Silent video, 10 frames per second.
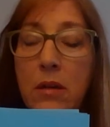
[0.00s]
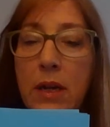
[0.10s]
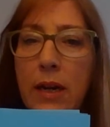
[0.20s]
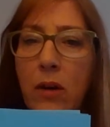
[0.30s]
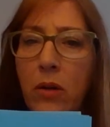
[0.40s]

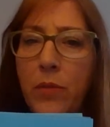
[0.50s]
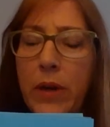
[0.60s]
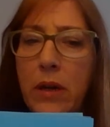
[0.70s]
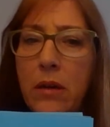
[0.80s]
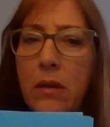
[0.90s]
Hang on a
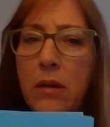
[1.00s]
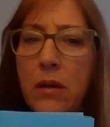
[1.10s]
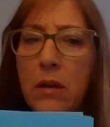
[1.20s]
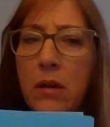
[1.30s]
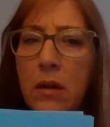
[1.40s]
minute.
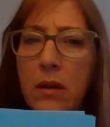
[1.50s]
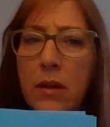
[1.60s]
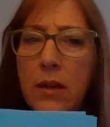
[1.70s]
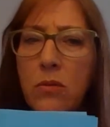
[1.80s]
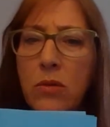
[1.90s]

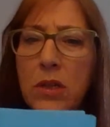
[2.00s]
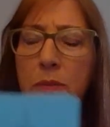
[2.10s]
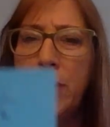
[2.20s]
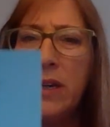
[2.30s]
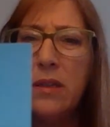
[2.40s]
This 1/4 is
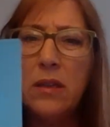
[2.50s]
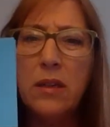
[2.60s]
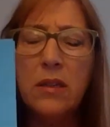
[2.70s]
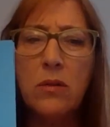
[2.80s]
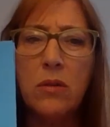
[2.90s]
bigger than
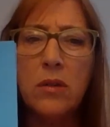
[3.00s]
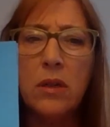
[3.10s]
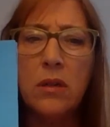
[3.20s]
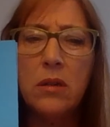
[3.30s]
this 1/4.